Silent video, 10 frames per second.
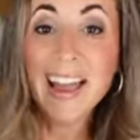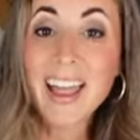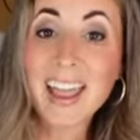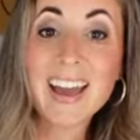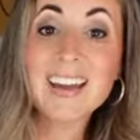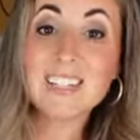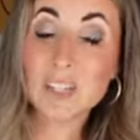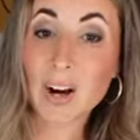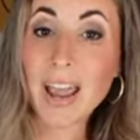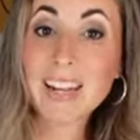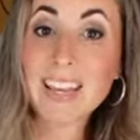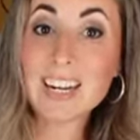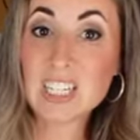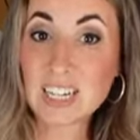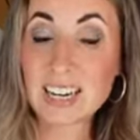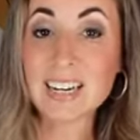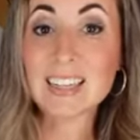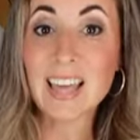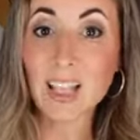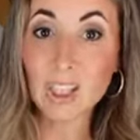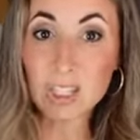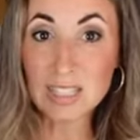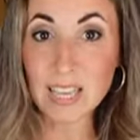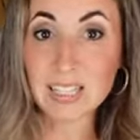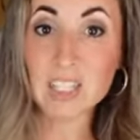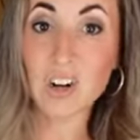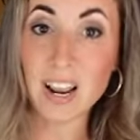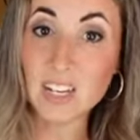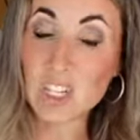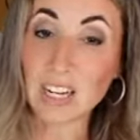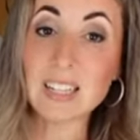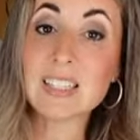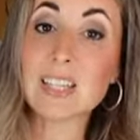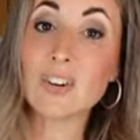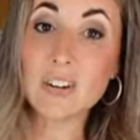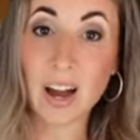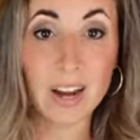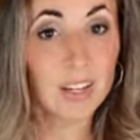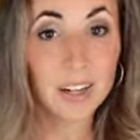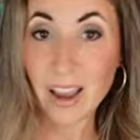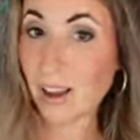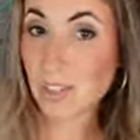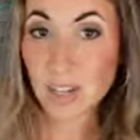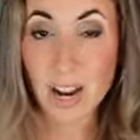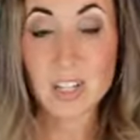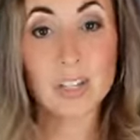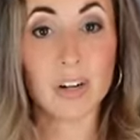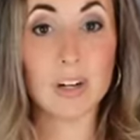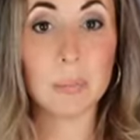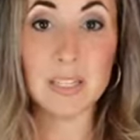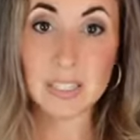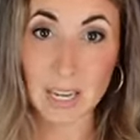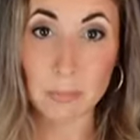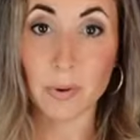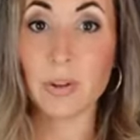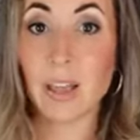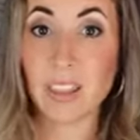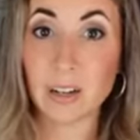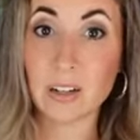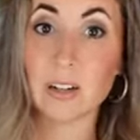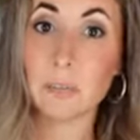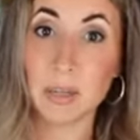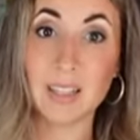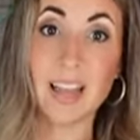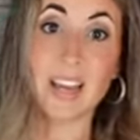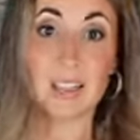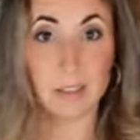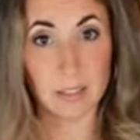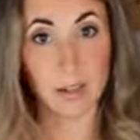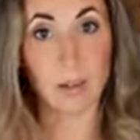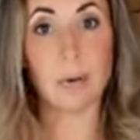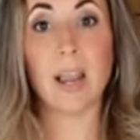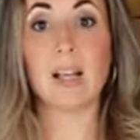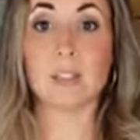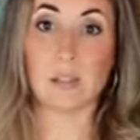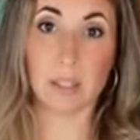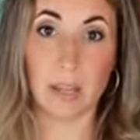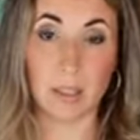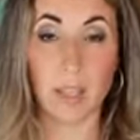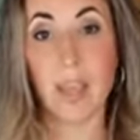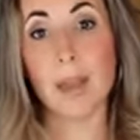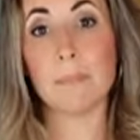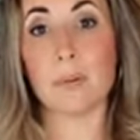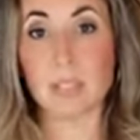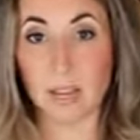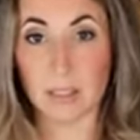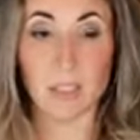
and try to get a jean that looks like the trend jeans. They're not going to have stretch. They're going to be stable and they're going to be like either tighten your waist or tighten the hip or tighten the